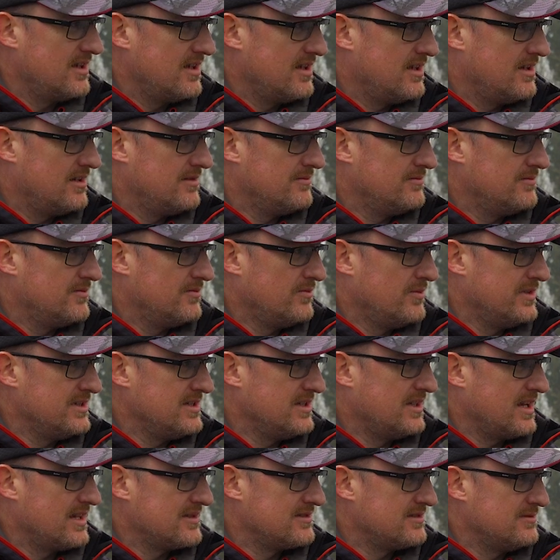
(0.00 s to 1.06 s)
when you're
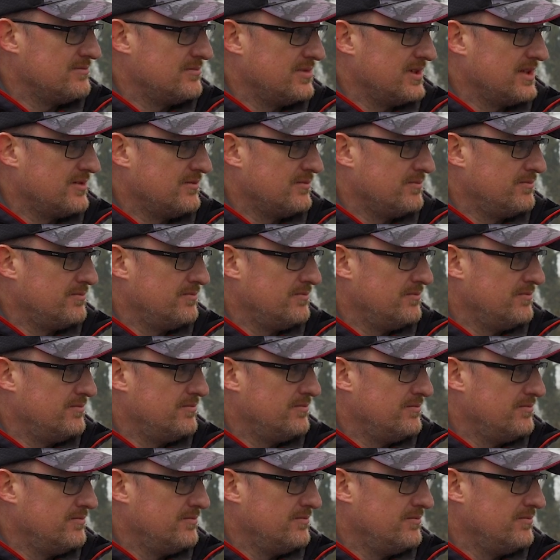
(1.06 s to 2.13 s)
casting
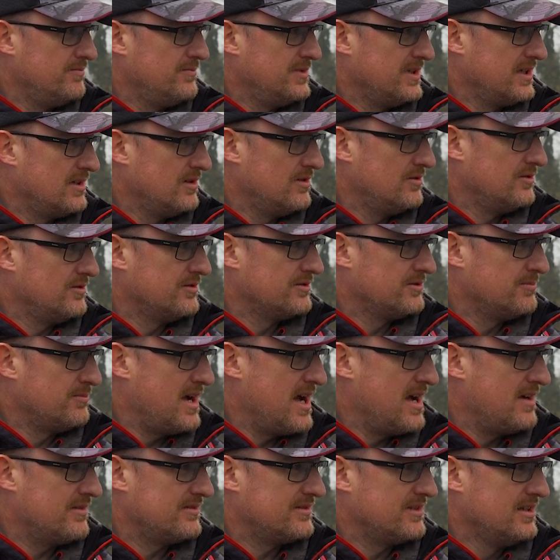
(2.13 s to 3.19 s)
big lures
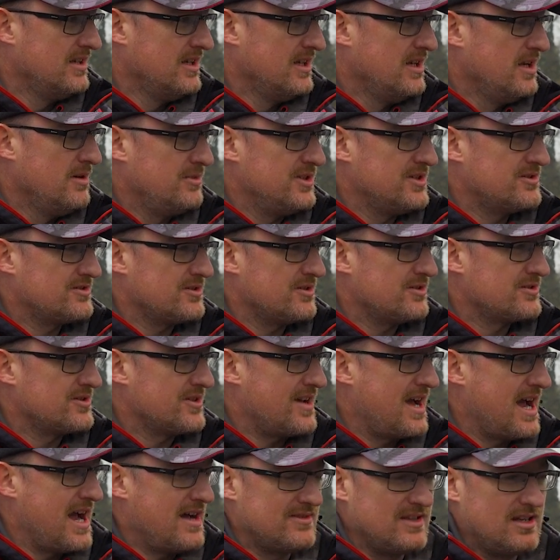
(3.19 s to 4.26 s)
about, but it's
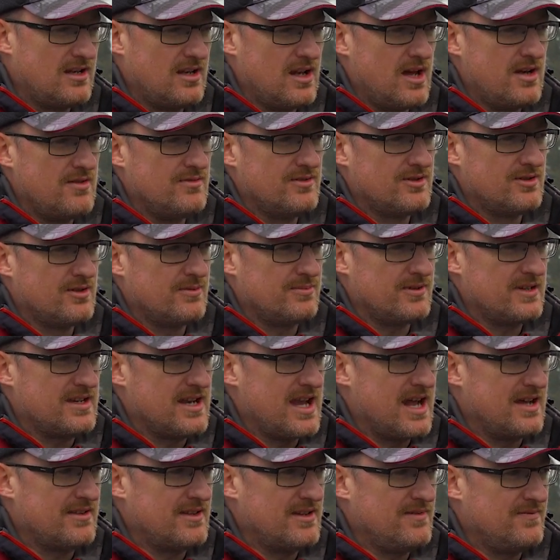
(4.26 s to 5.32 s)
also how they load up and
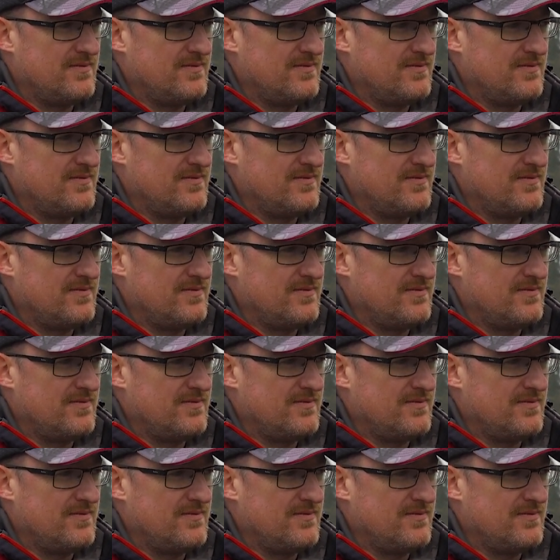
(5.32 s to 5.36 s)
how they